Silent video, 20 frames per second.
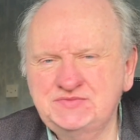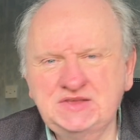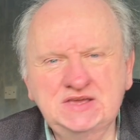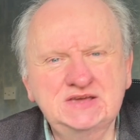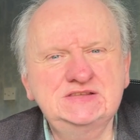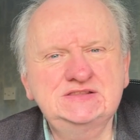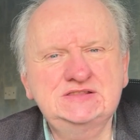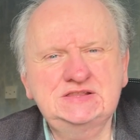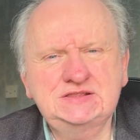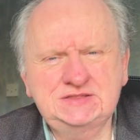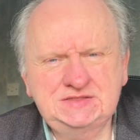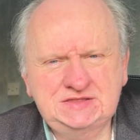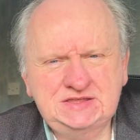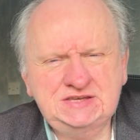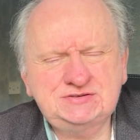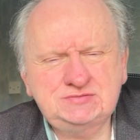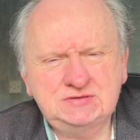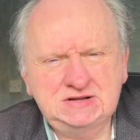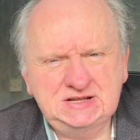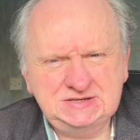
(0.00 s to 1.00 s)

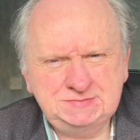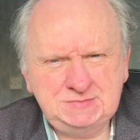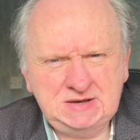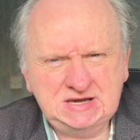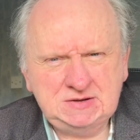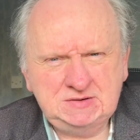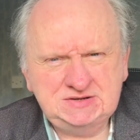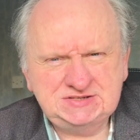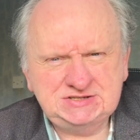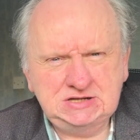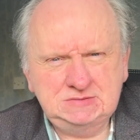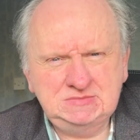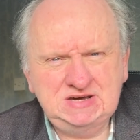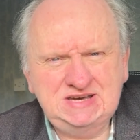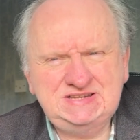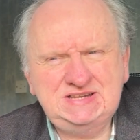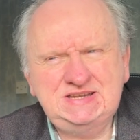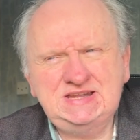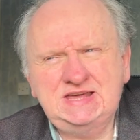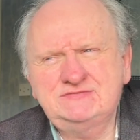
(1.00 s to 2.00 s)
This release, macOS Sonoma,
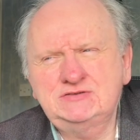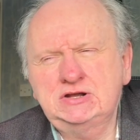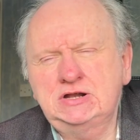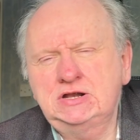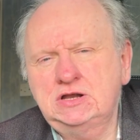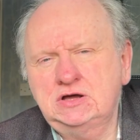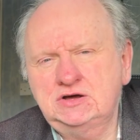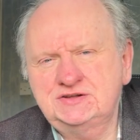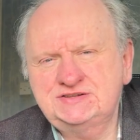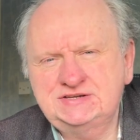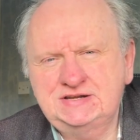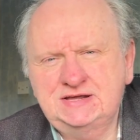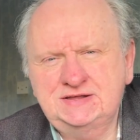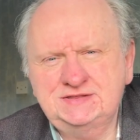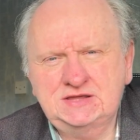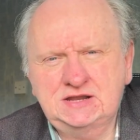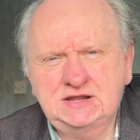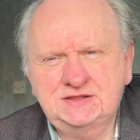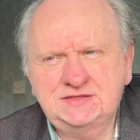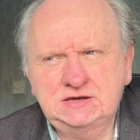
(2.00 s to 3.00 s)
it didn't have a lot in it
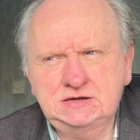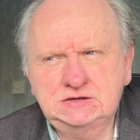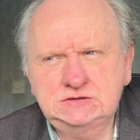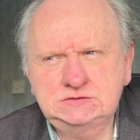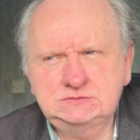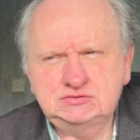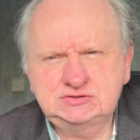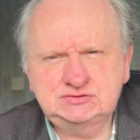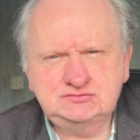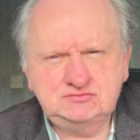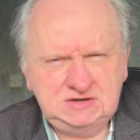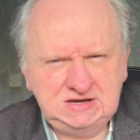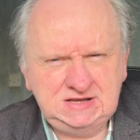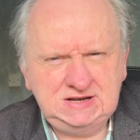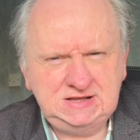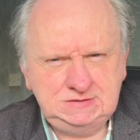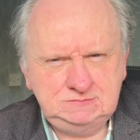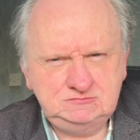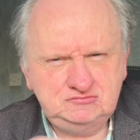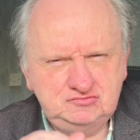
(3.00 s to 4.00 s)
that I think was
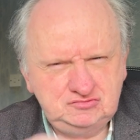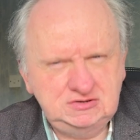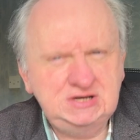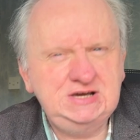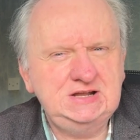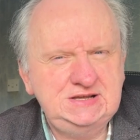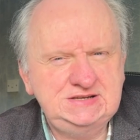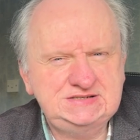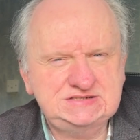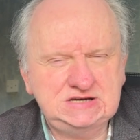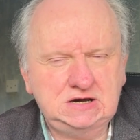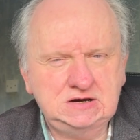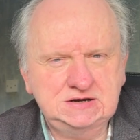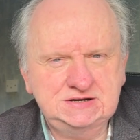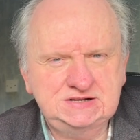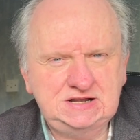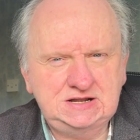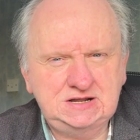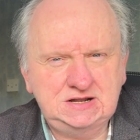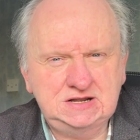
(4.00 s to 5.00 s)
really, really
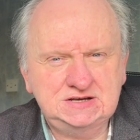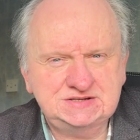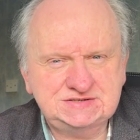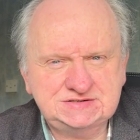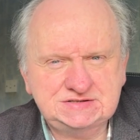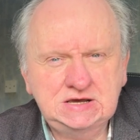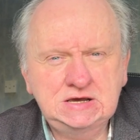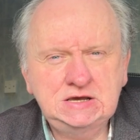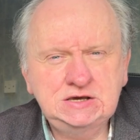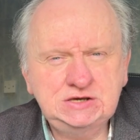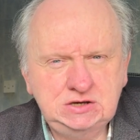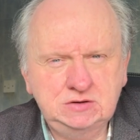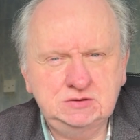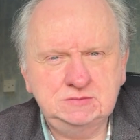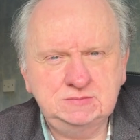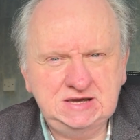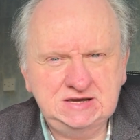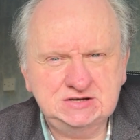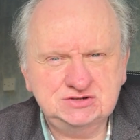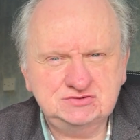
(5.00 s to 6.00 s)
targeted at us, you and
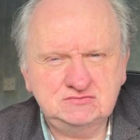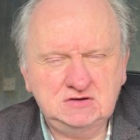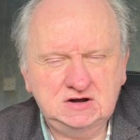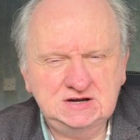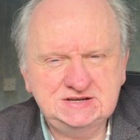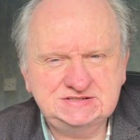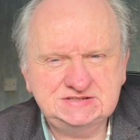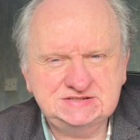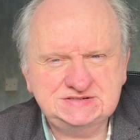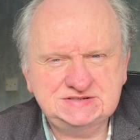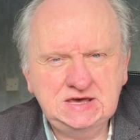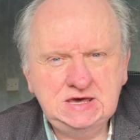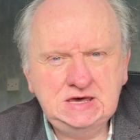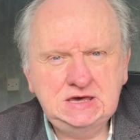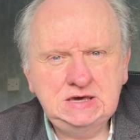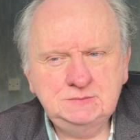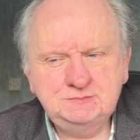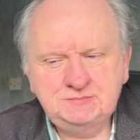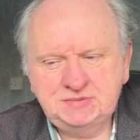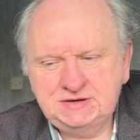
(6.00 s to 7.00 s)
me as writers.
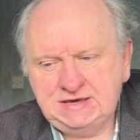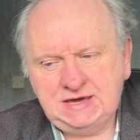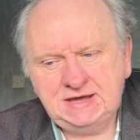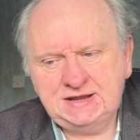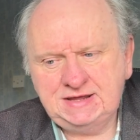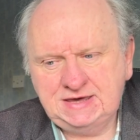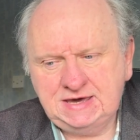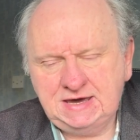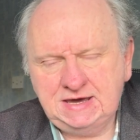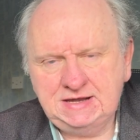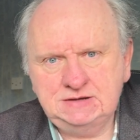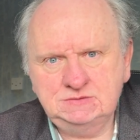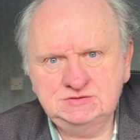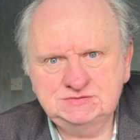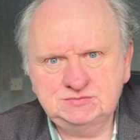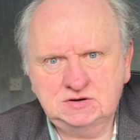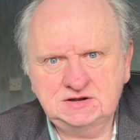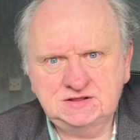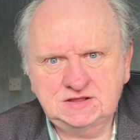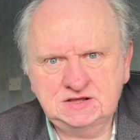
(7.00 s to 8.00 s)
But yet again, it was
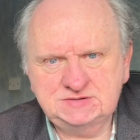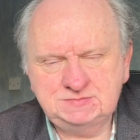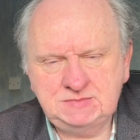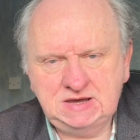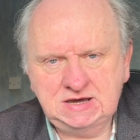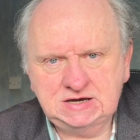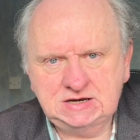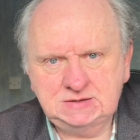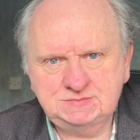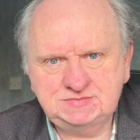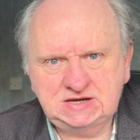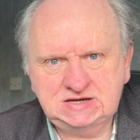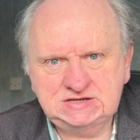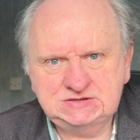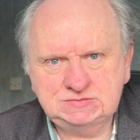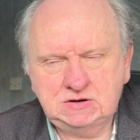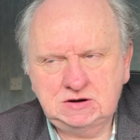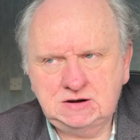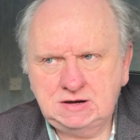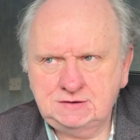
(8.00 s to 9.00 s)
one of those Mac updates
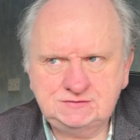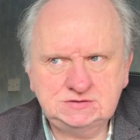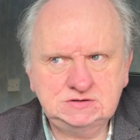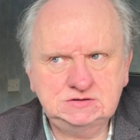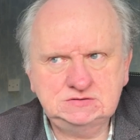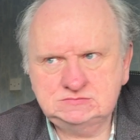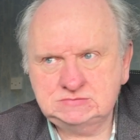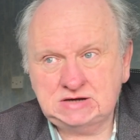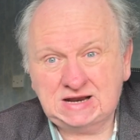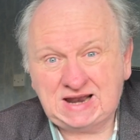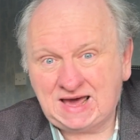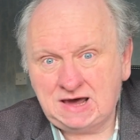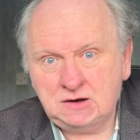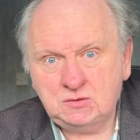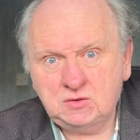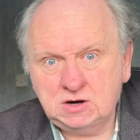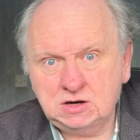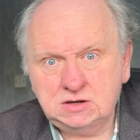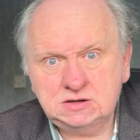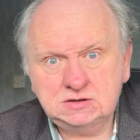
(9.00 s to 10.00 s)
where after an
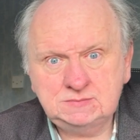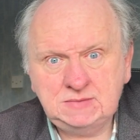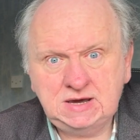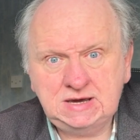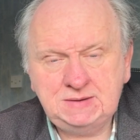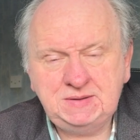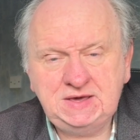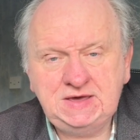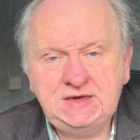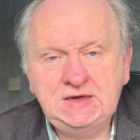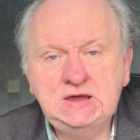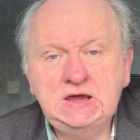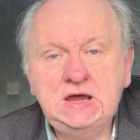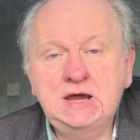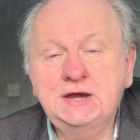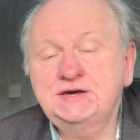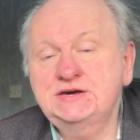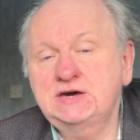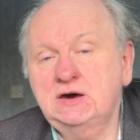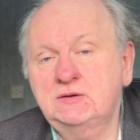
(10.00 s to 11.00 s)
hour, maybe,
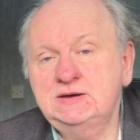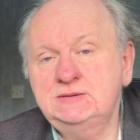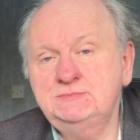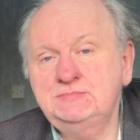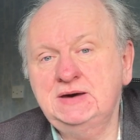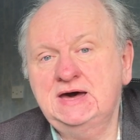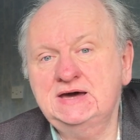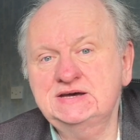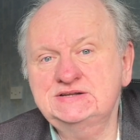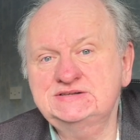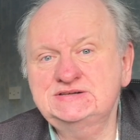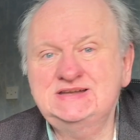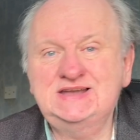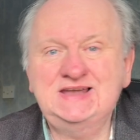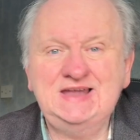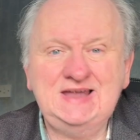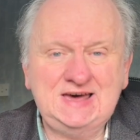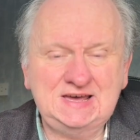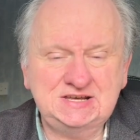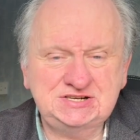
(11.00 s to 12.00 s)
going back to
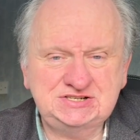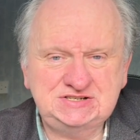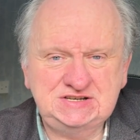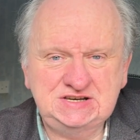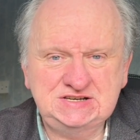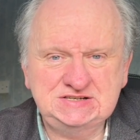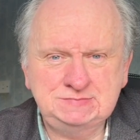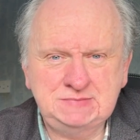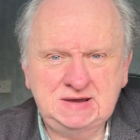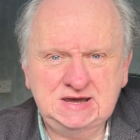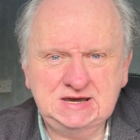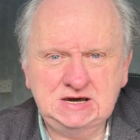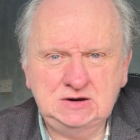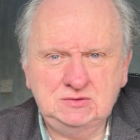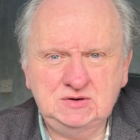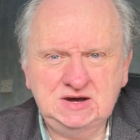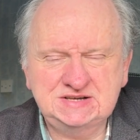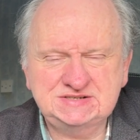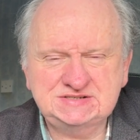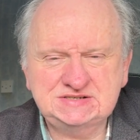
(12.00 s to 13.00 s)
last year's
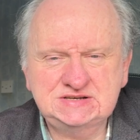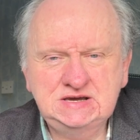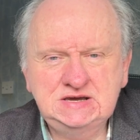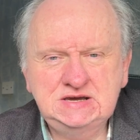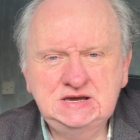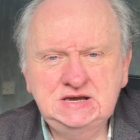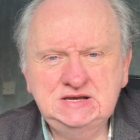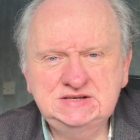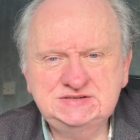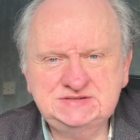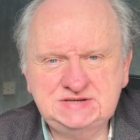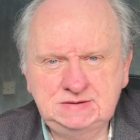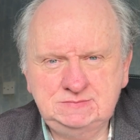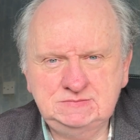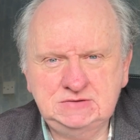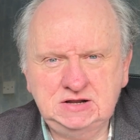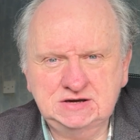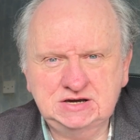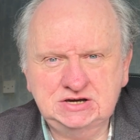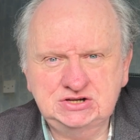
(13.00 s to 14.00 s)
macOS seemed
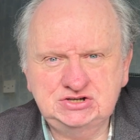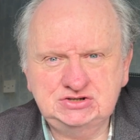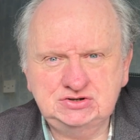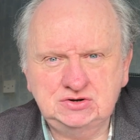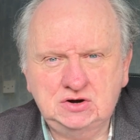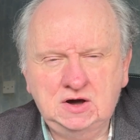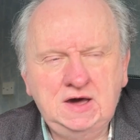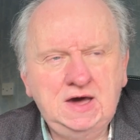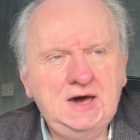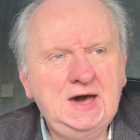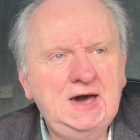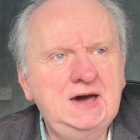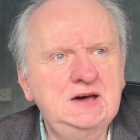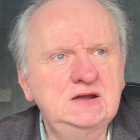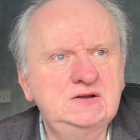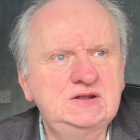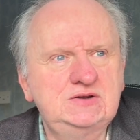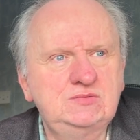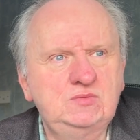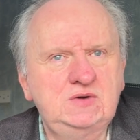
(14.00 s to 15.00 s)
like a chore. How
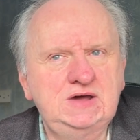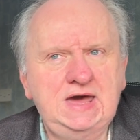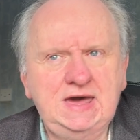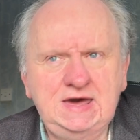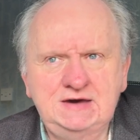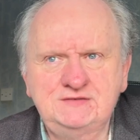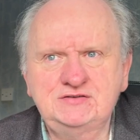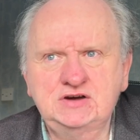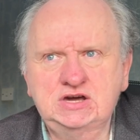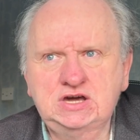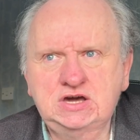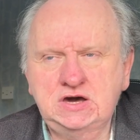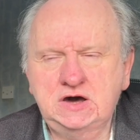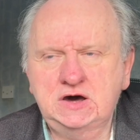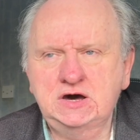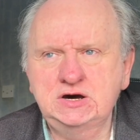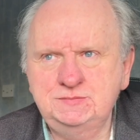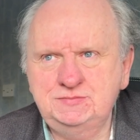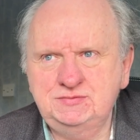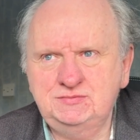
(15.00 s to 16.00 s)
did we ever
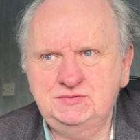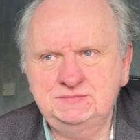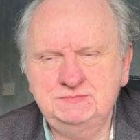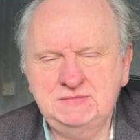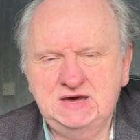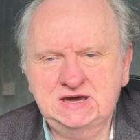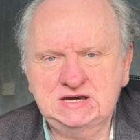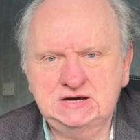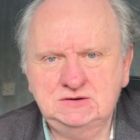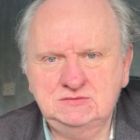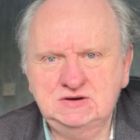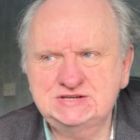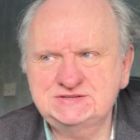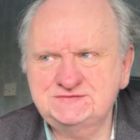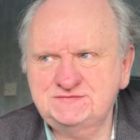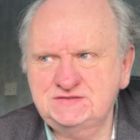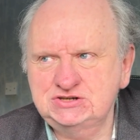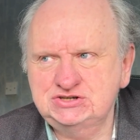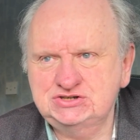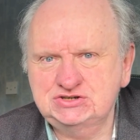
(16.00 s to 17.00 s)
cope with macOS
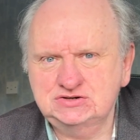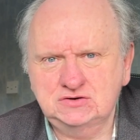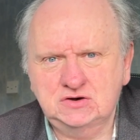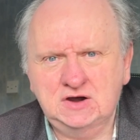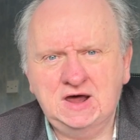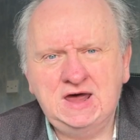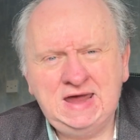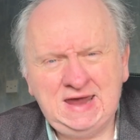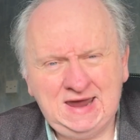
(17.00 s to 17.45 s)
Ventura?